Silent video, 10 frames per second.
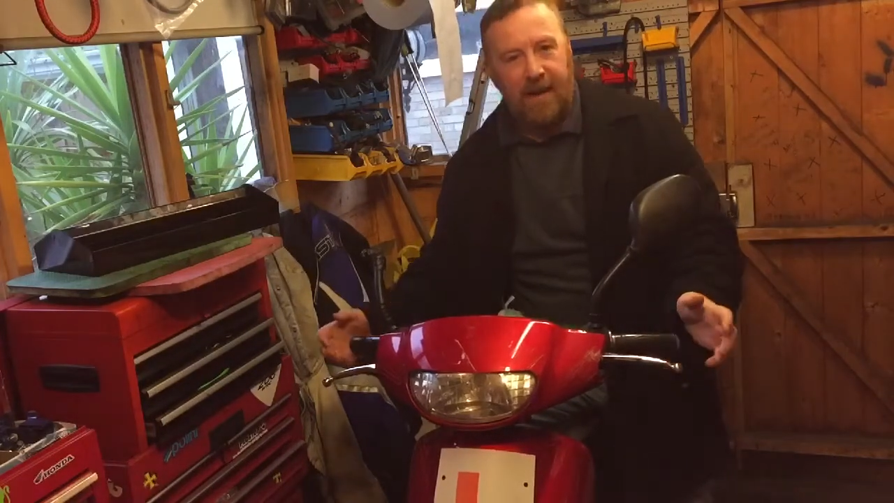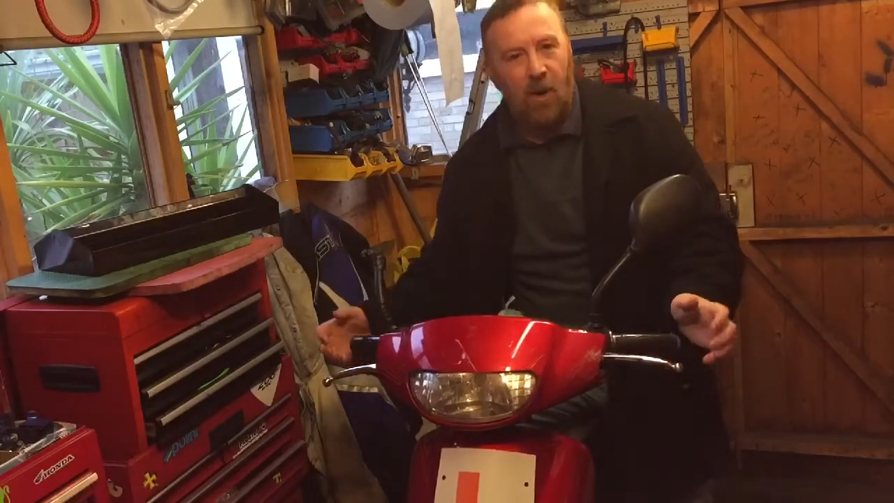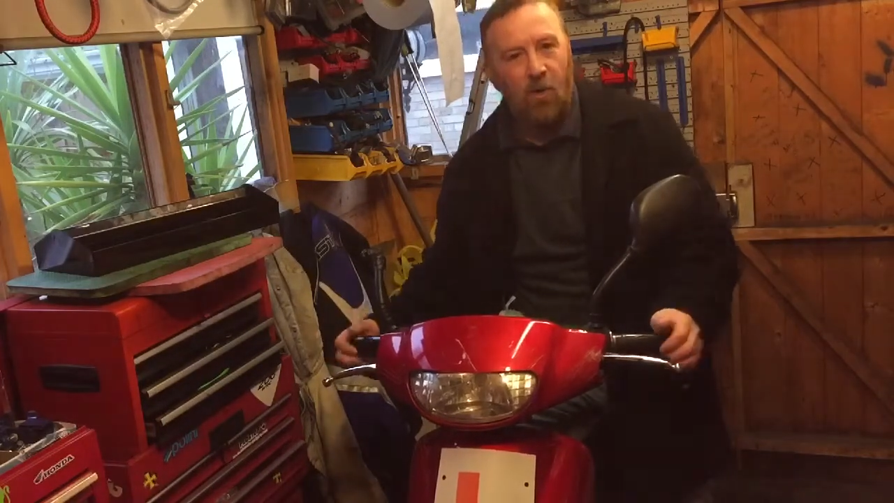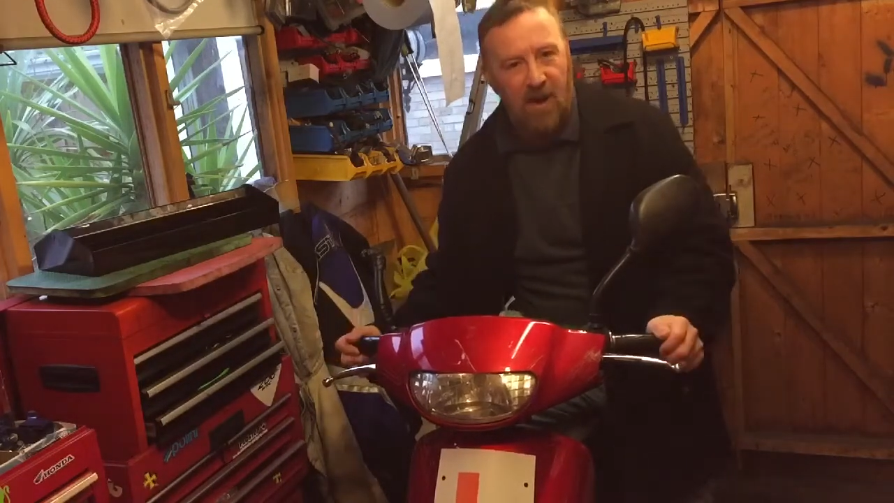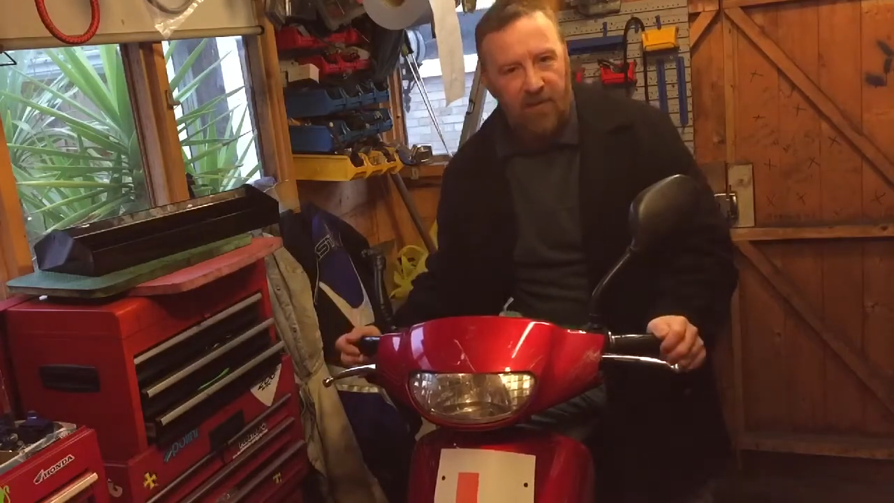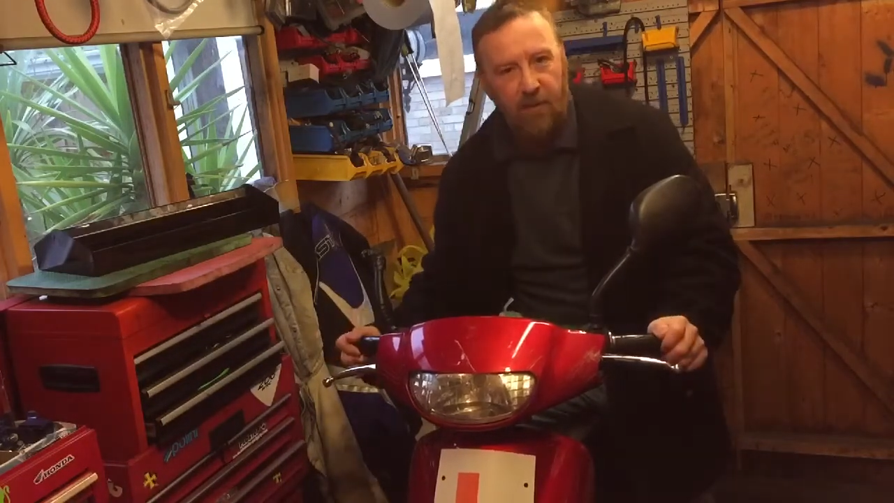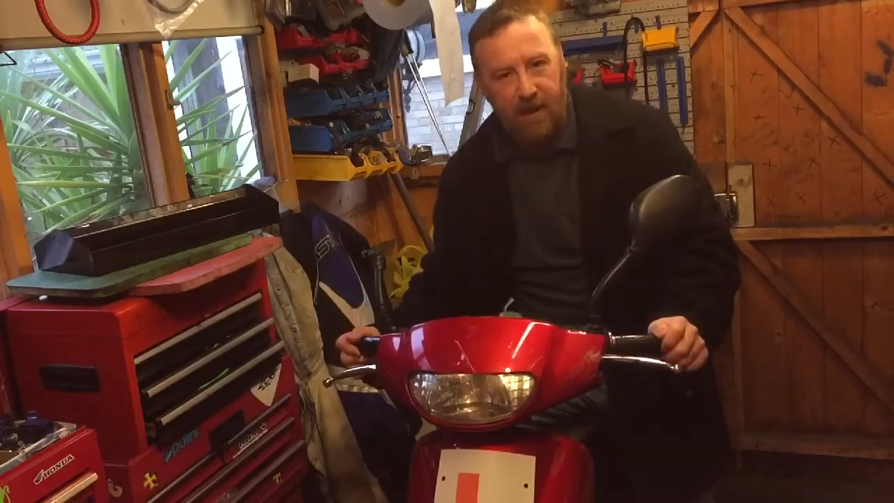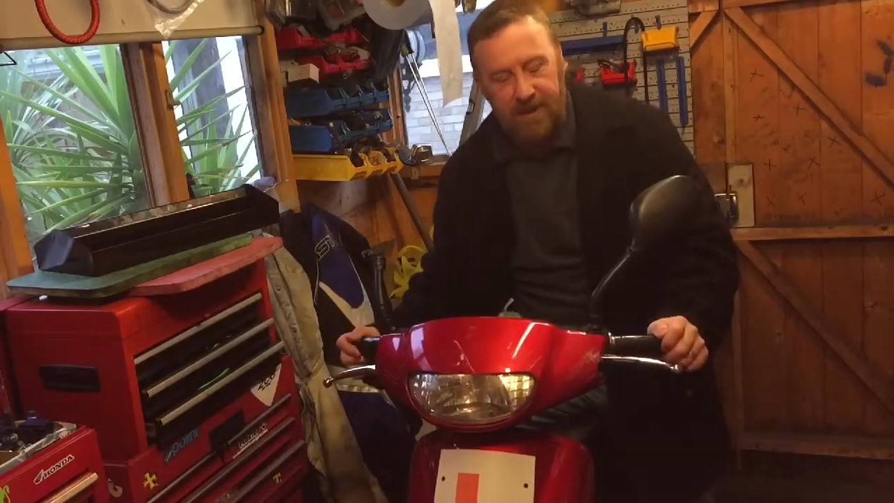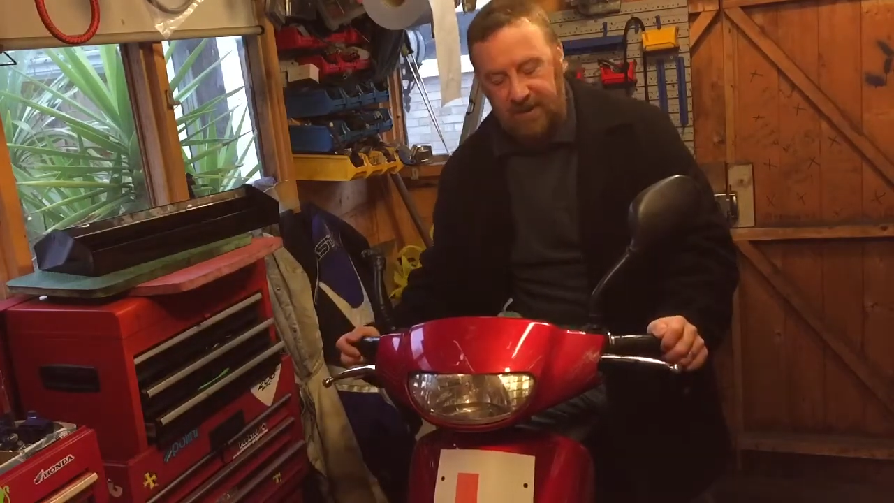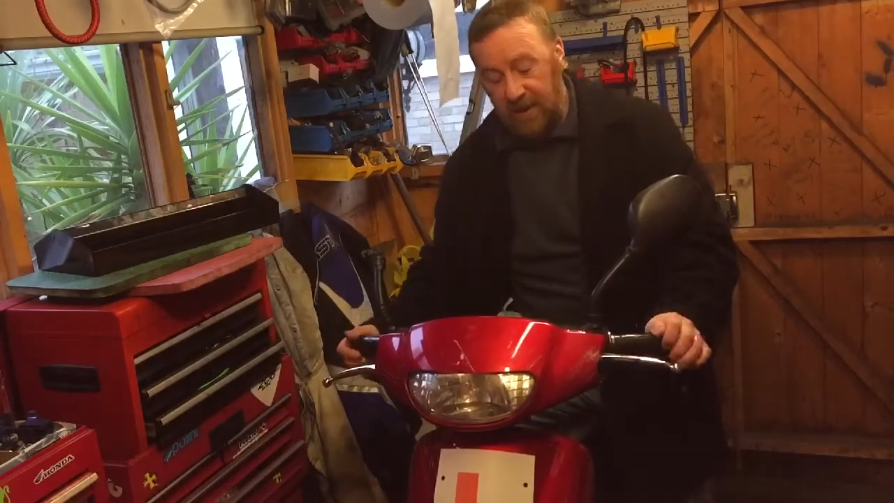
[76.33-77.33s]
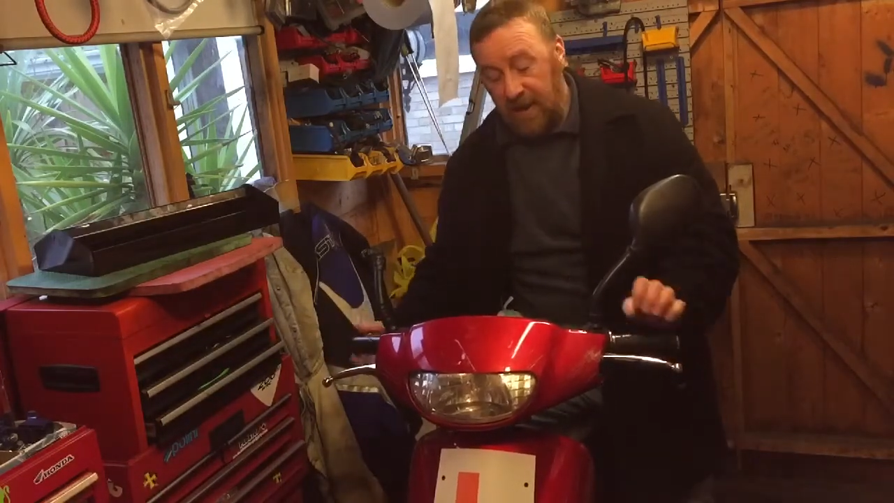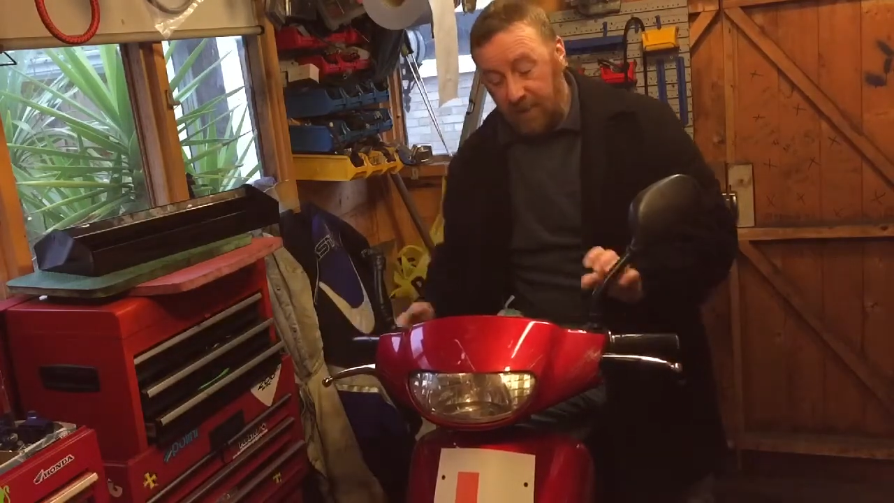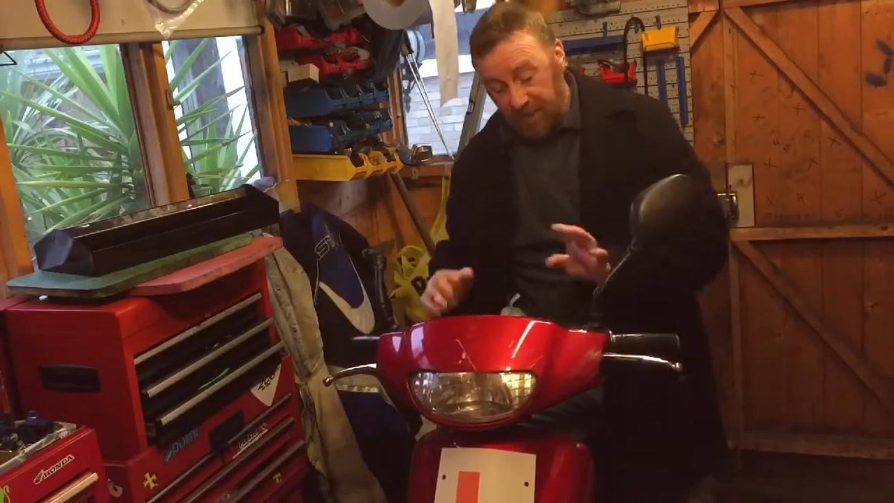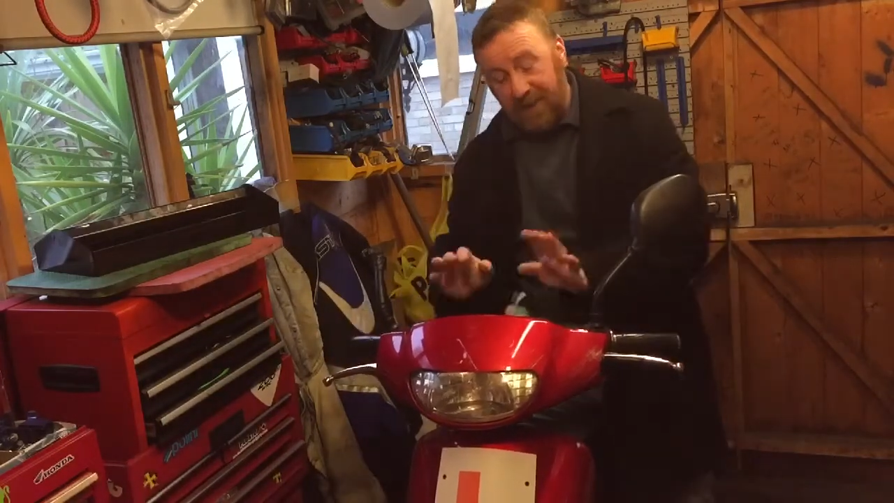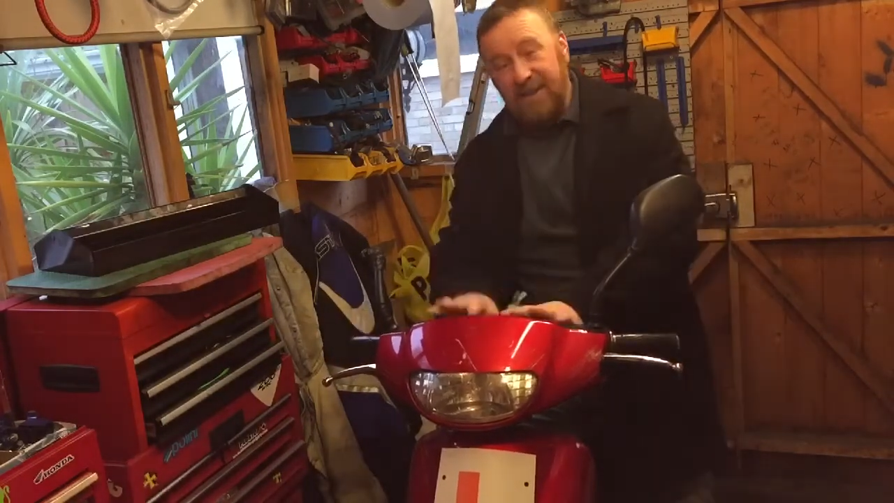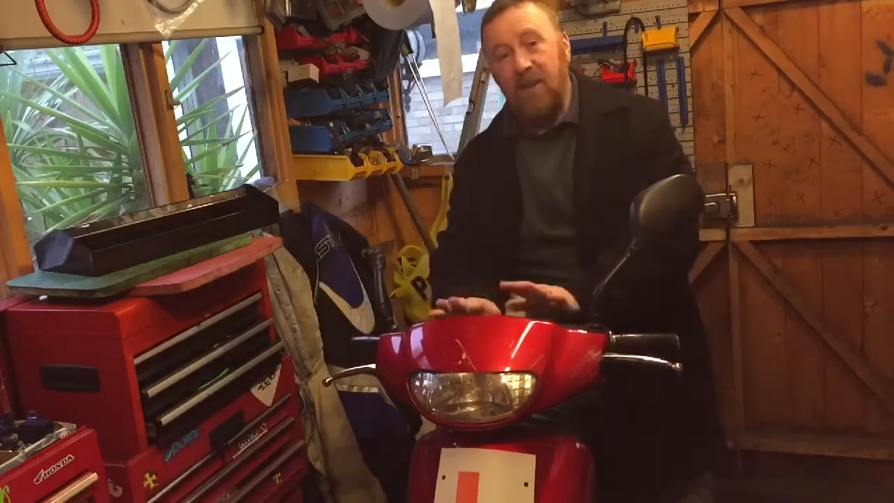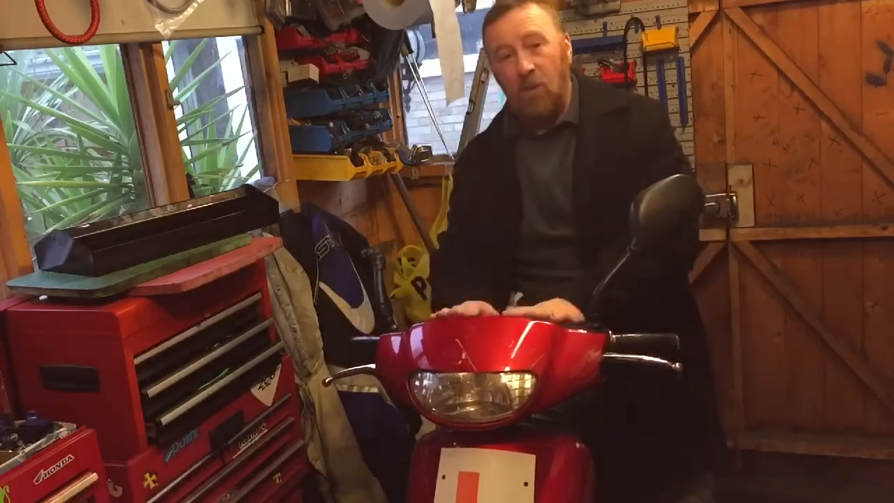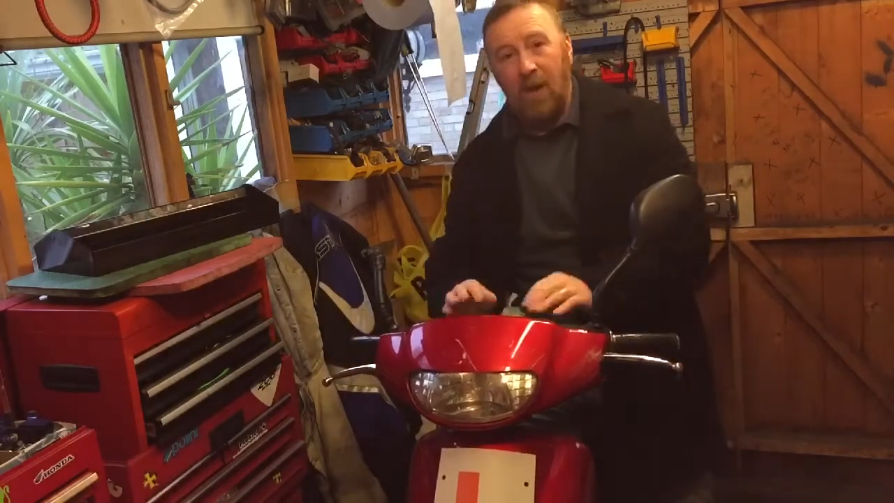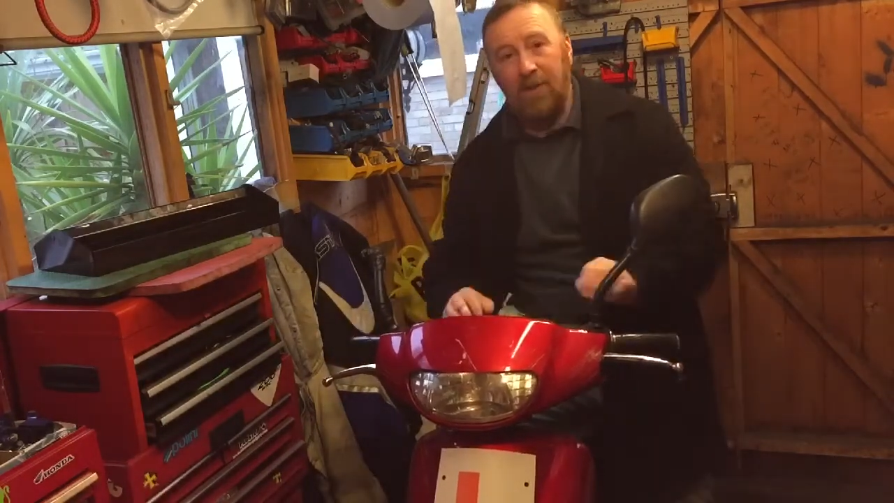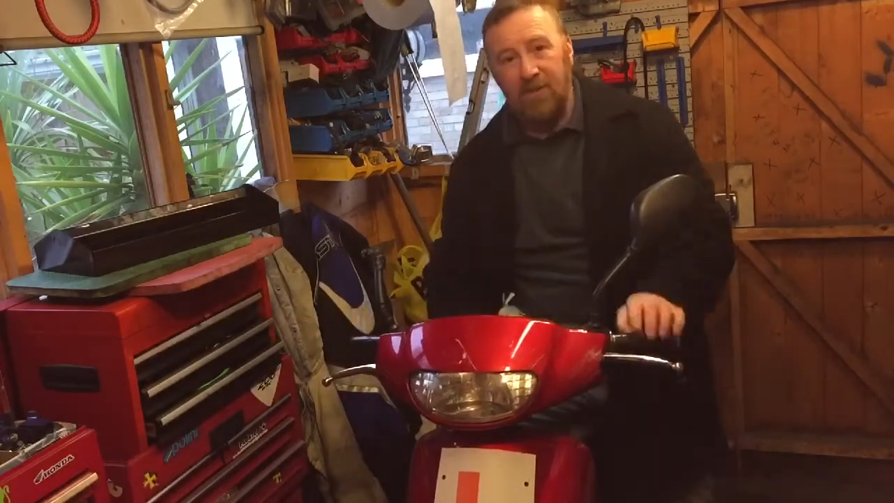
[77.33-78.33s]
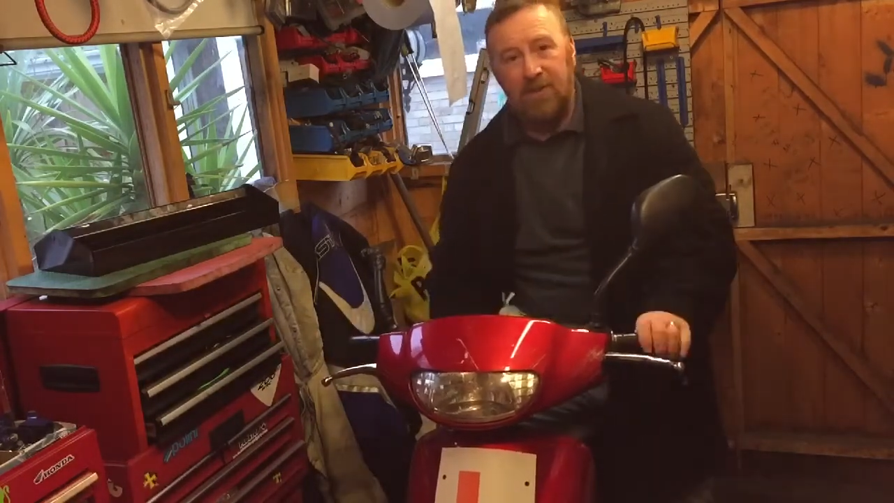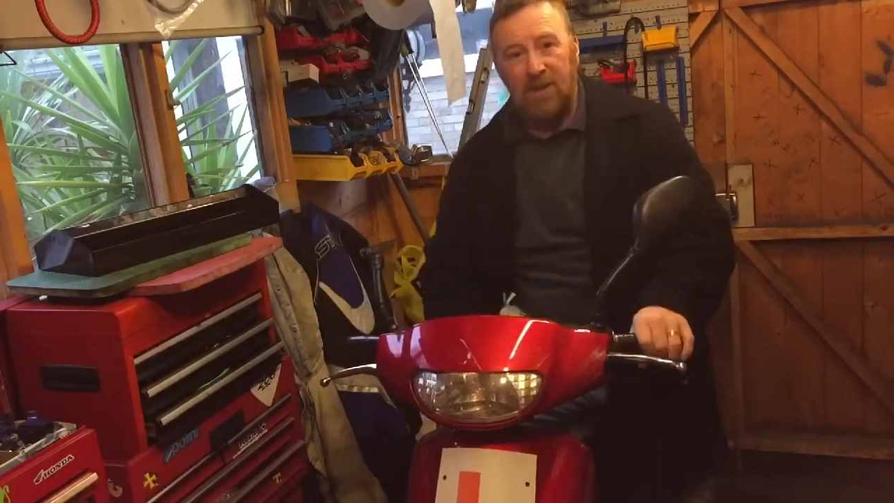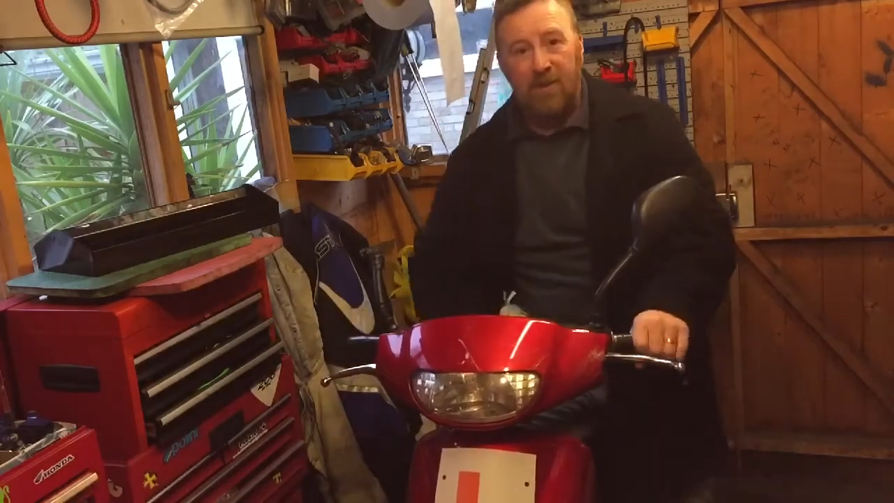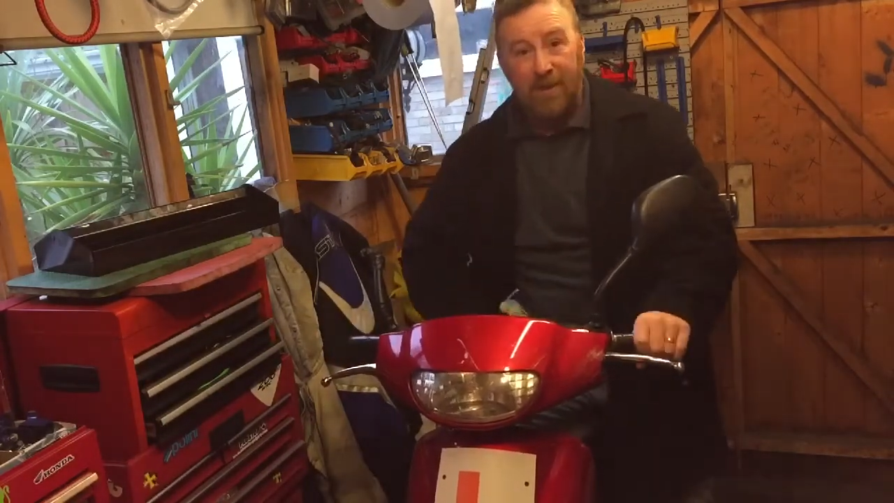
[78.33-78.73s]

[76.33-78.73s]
get all the other makes. But these little ones,